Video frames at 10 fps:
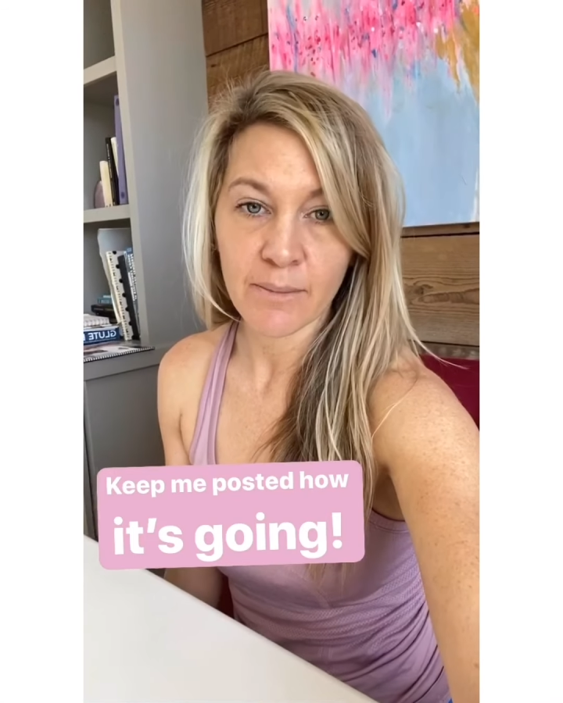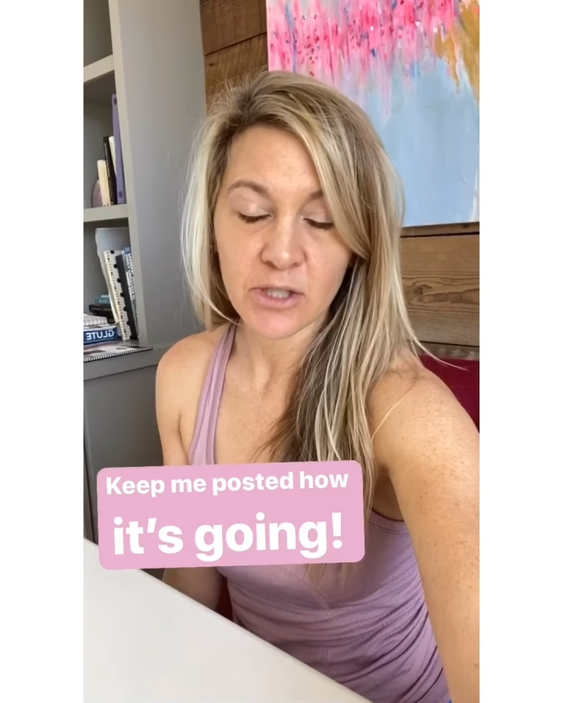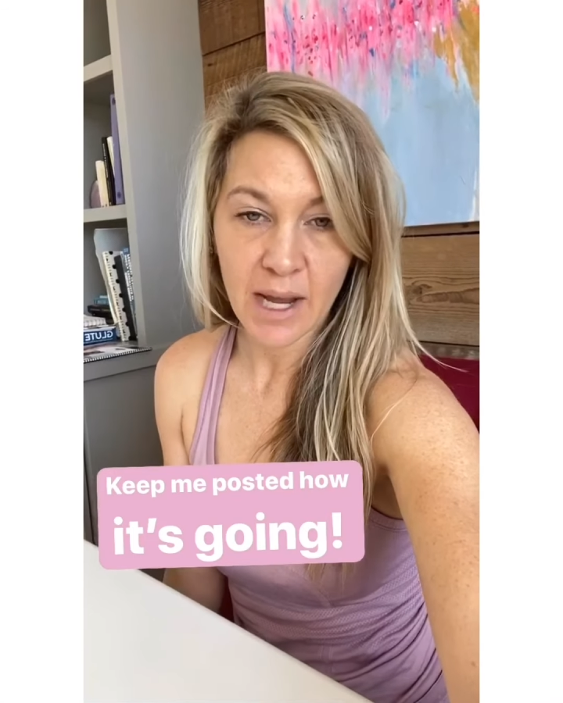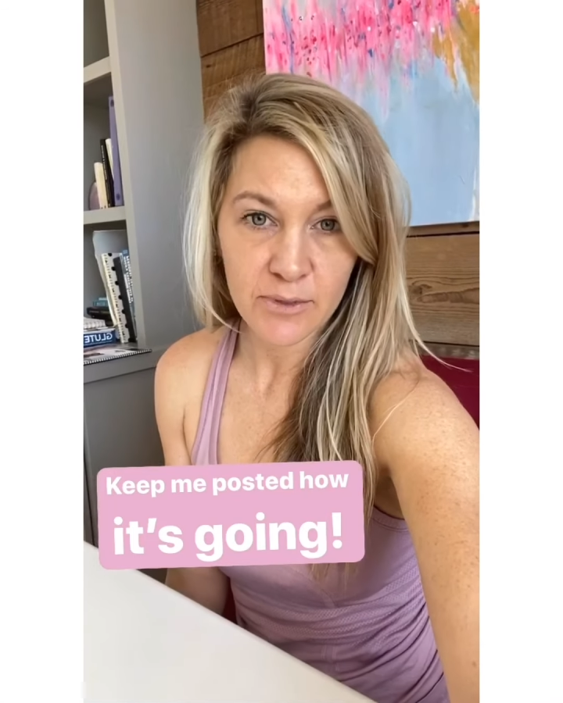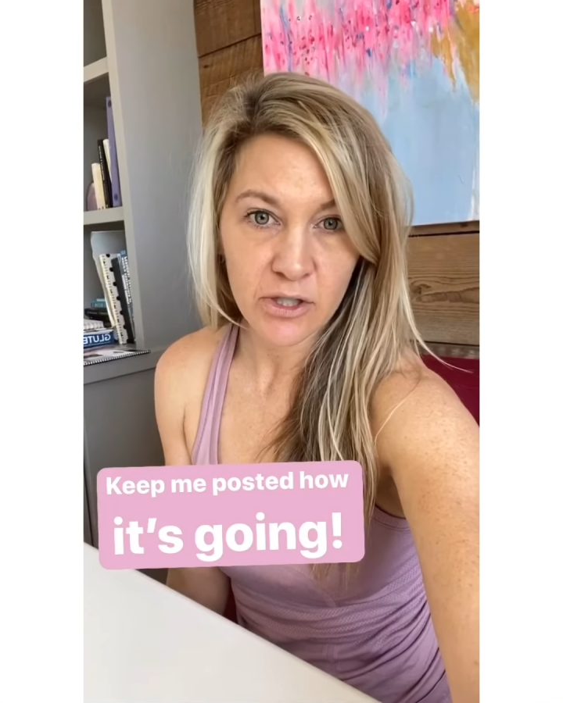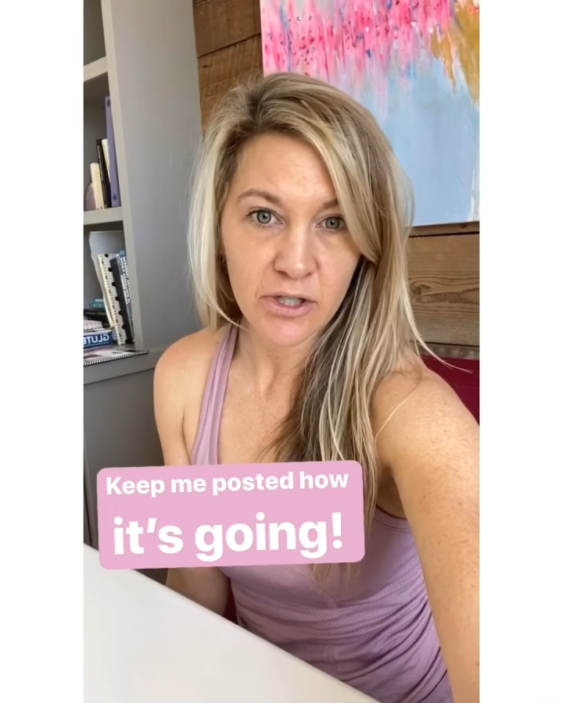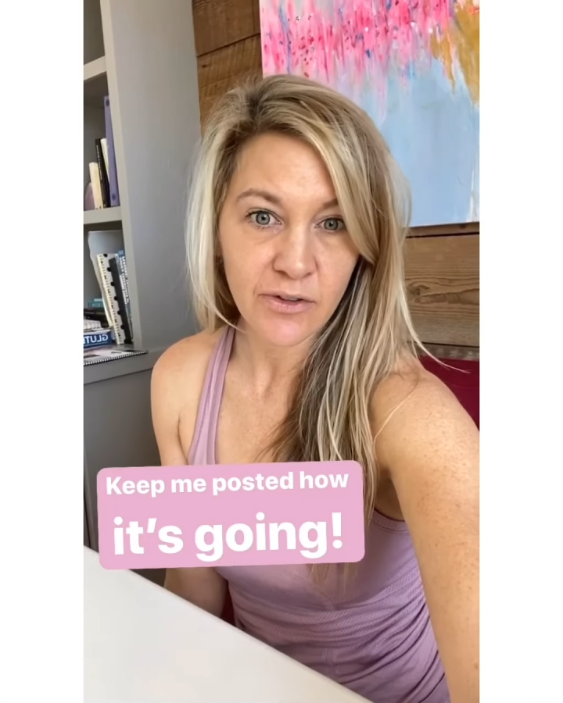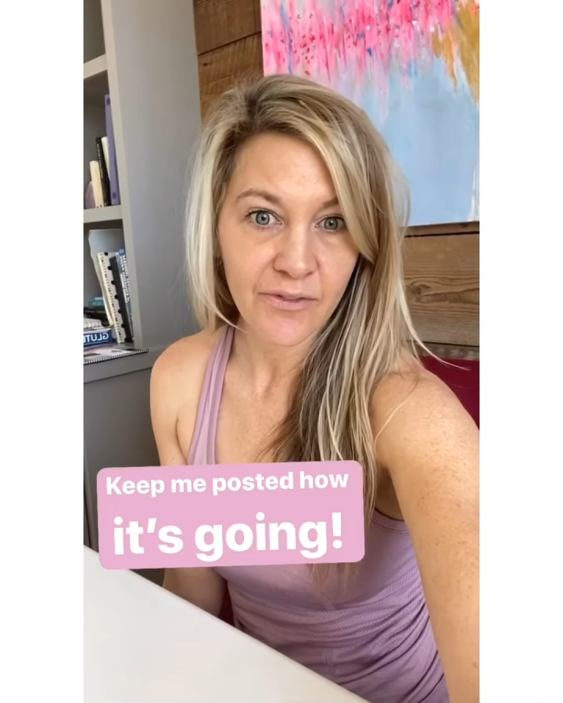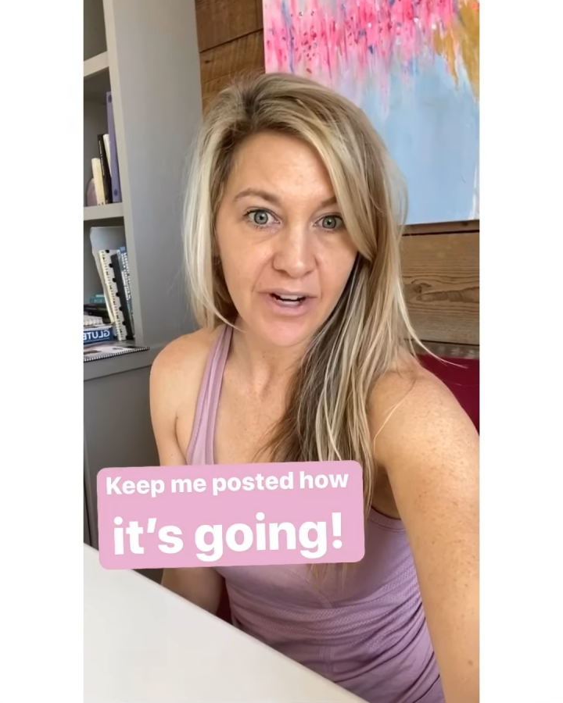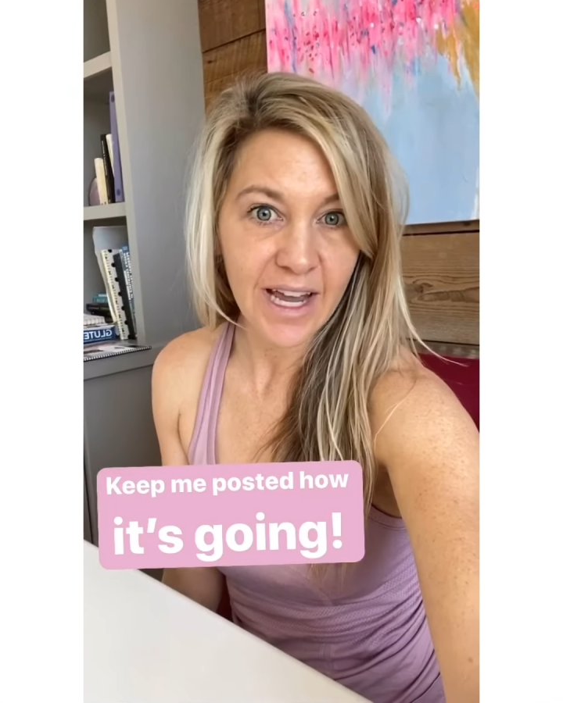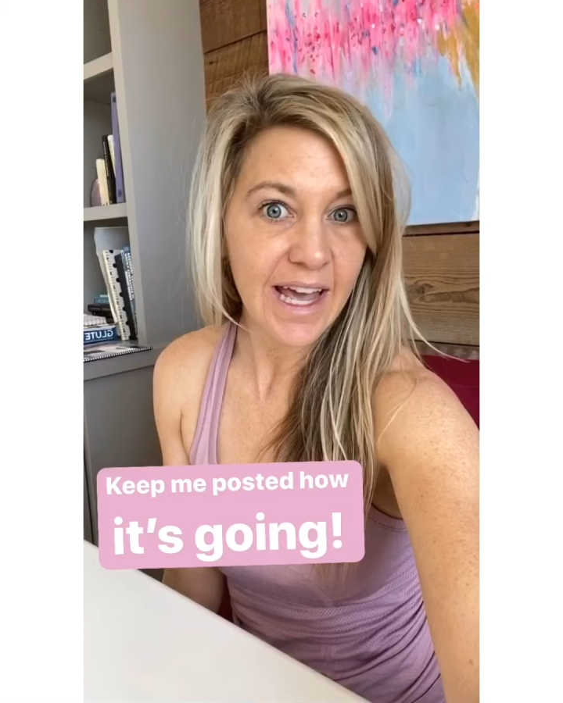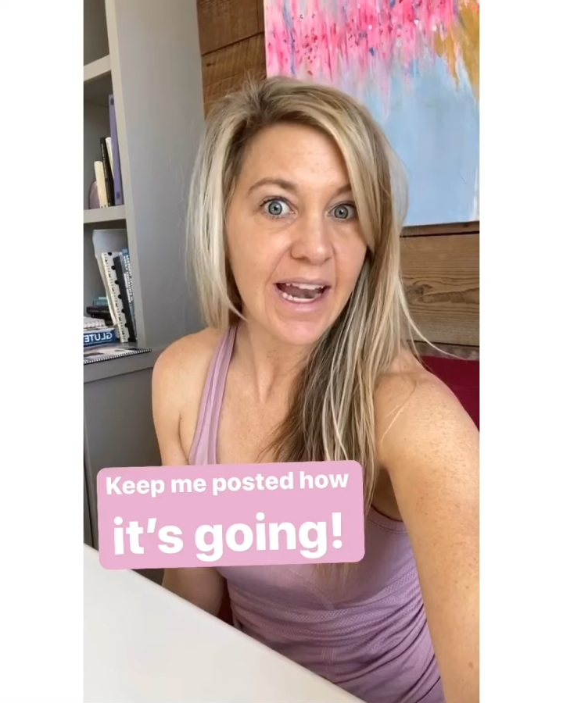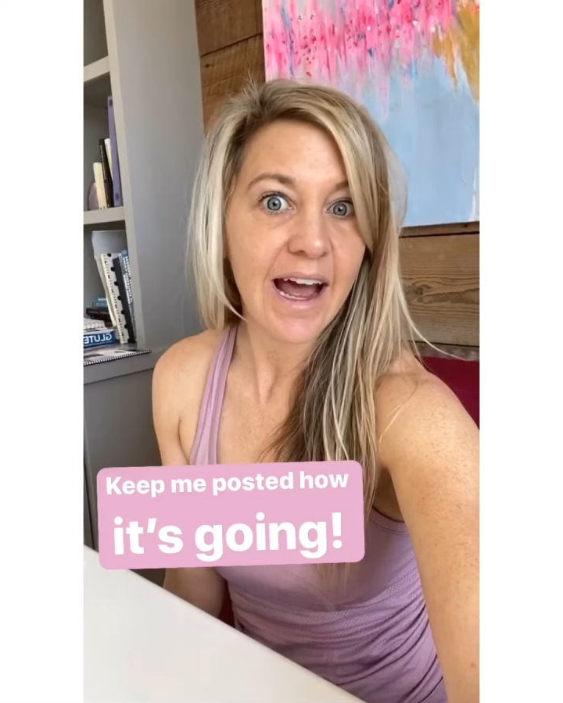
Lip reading: chapter, don't forget,